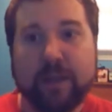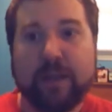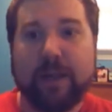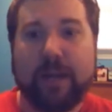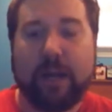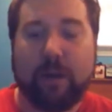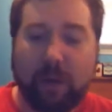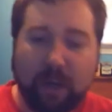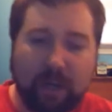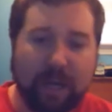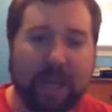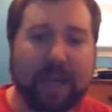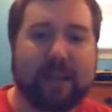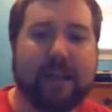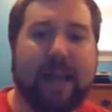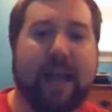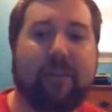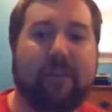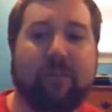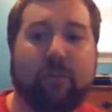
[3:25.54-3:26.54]
Now, unlike
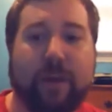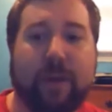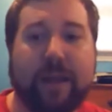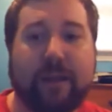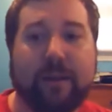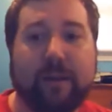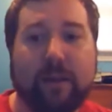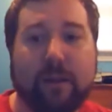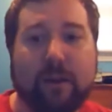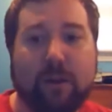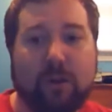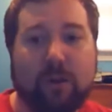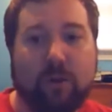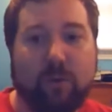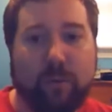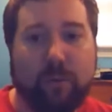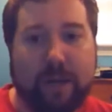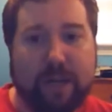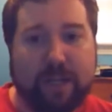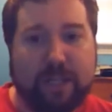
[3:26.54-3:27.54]
last week,
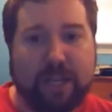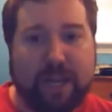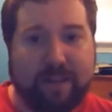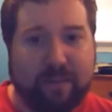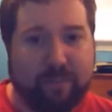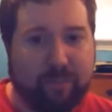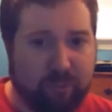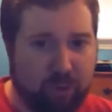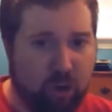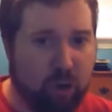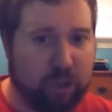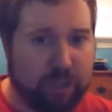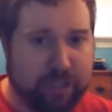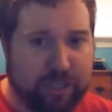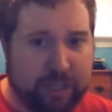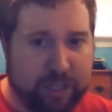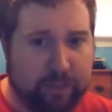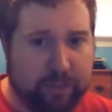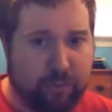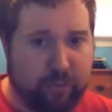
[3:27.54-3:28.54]
which had some strong
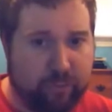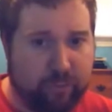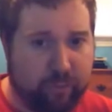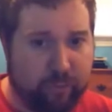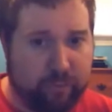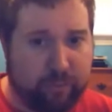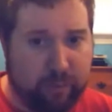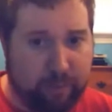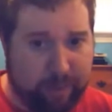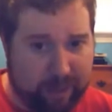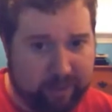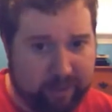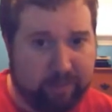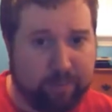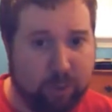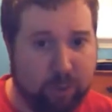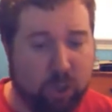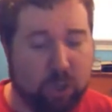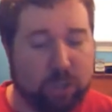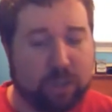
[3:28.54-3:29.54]
contenders for the best
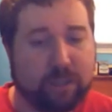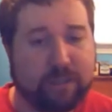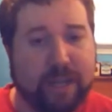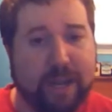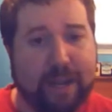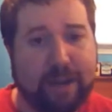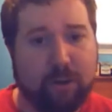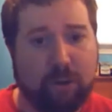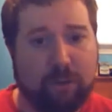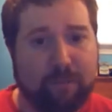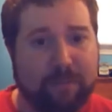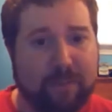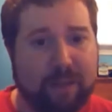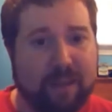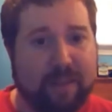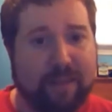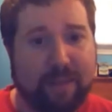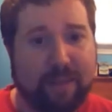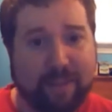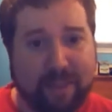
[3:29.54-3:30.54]
book title,
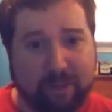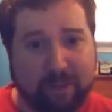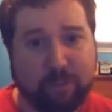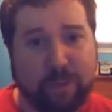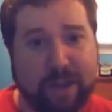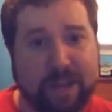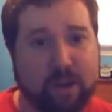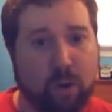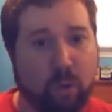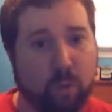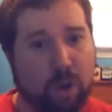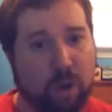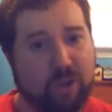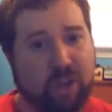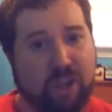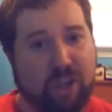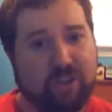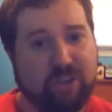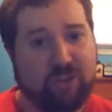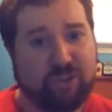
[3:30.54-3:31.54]
this week
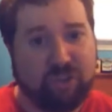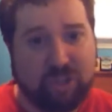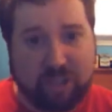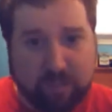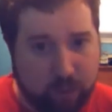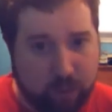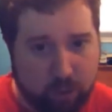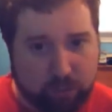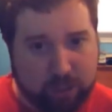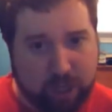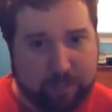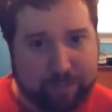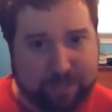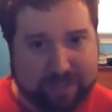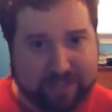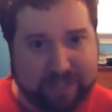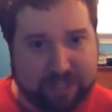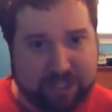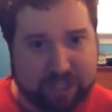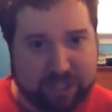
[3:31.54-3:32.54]
was zero
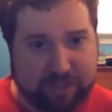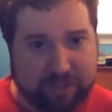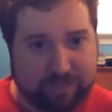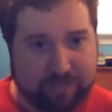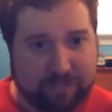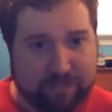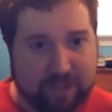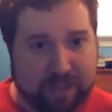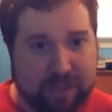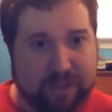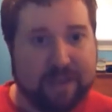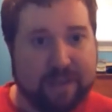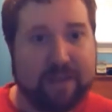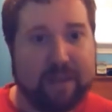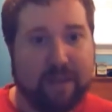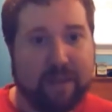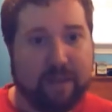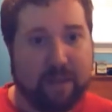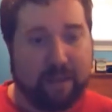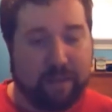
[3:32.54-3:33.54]
competition.
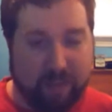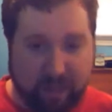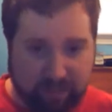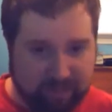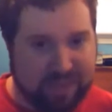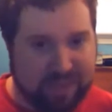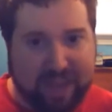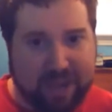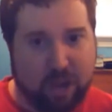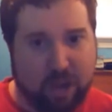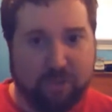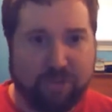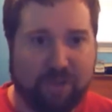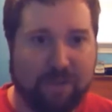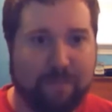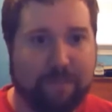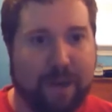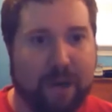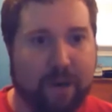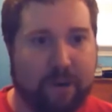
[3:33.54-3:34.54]
The Thanos
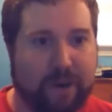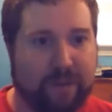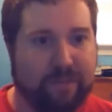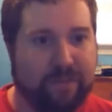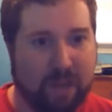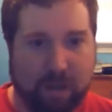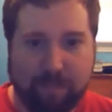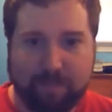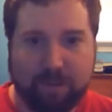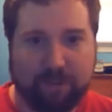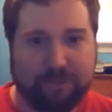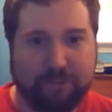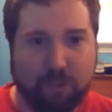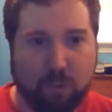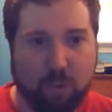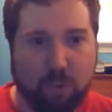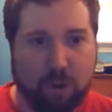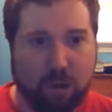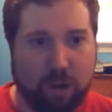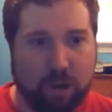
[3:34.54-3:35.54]
Imperative number
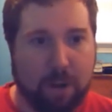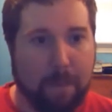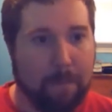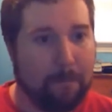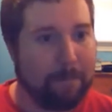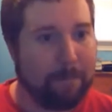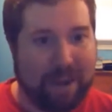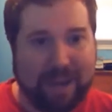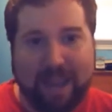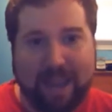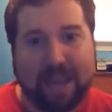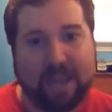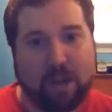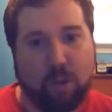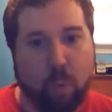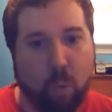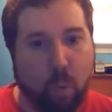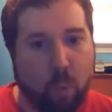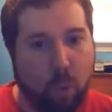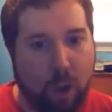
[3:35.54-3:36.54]
4 by a
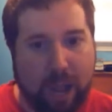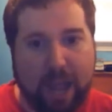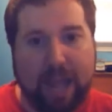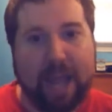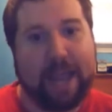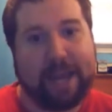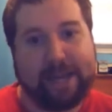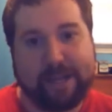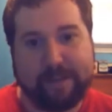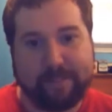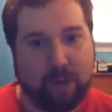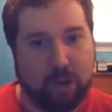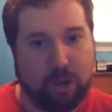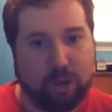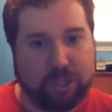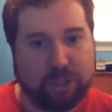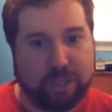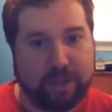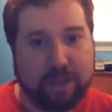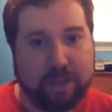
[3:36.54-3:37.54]
wide
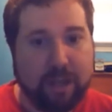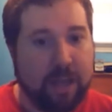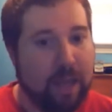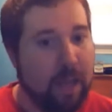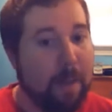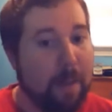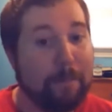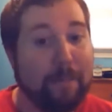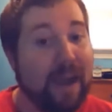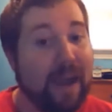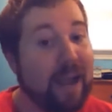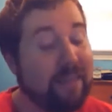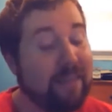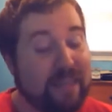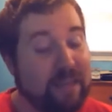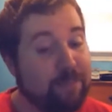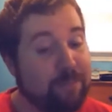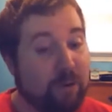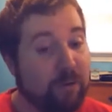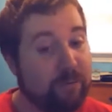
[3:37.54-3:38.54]
margin, by
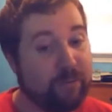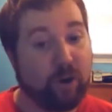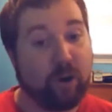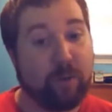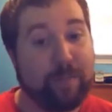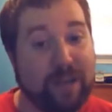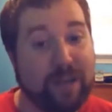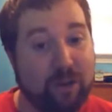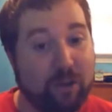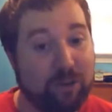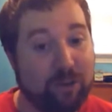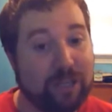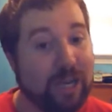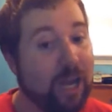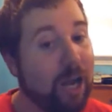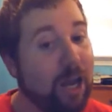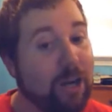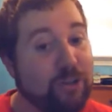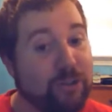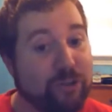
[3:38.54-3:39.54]
the proverbial
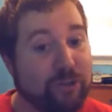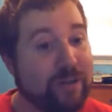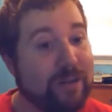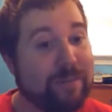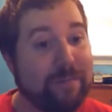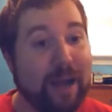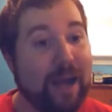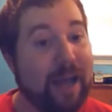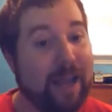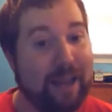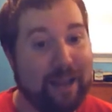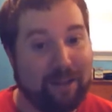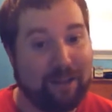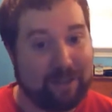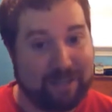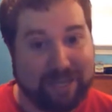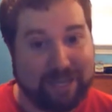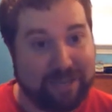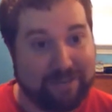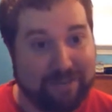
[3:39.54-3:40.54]
country
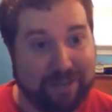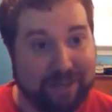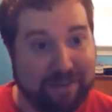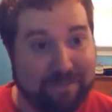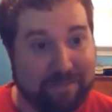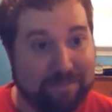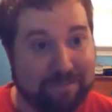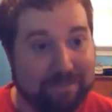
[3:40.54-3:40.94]
mile even.